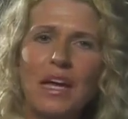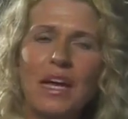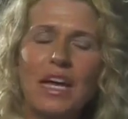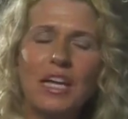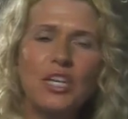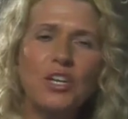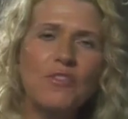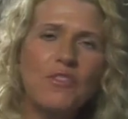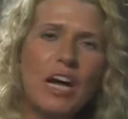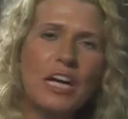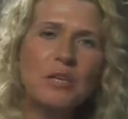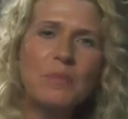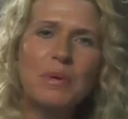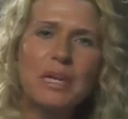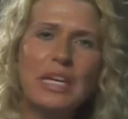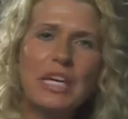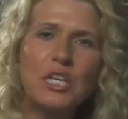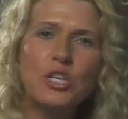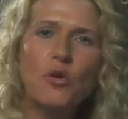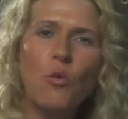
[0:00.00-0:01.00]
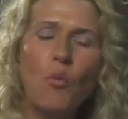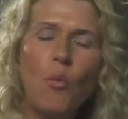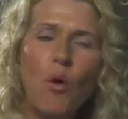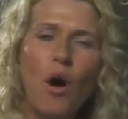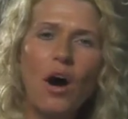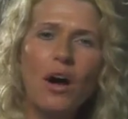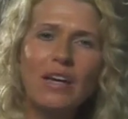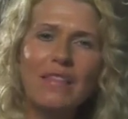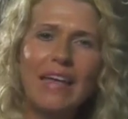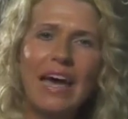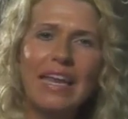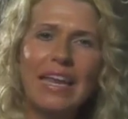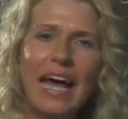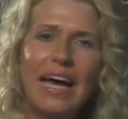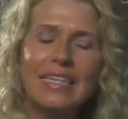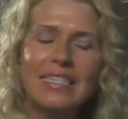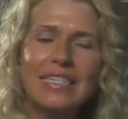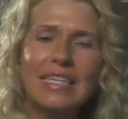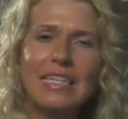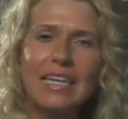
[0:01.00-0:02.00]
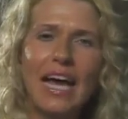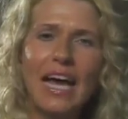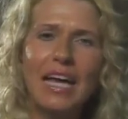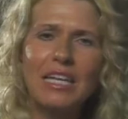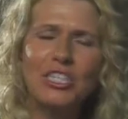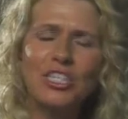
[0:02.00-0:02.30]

And you've got to begin to walk that out today.